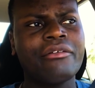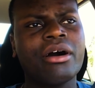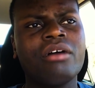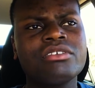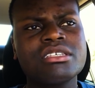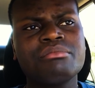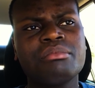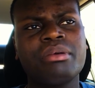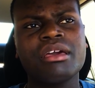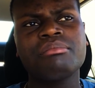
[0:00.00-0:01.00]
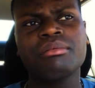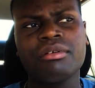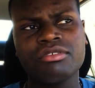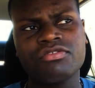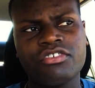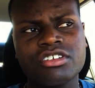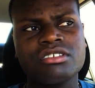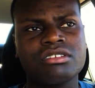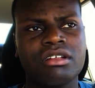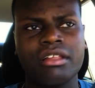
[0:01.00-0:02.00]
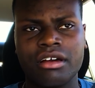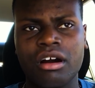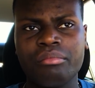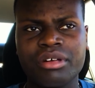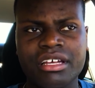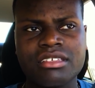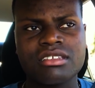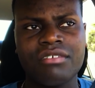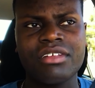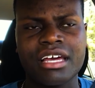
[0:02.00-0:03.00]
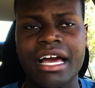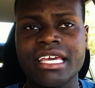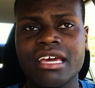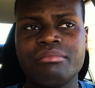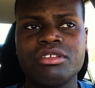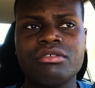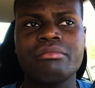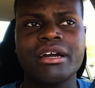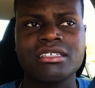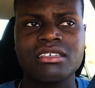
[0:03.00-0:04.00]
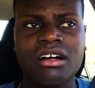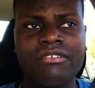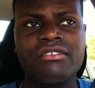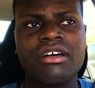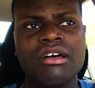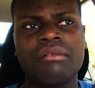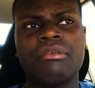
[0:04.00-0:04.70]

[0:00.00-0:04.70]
I will obviously be paying people for complicated stuff I can't be doing myself,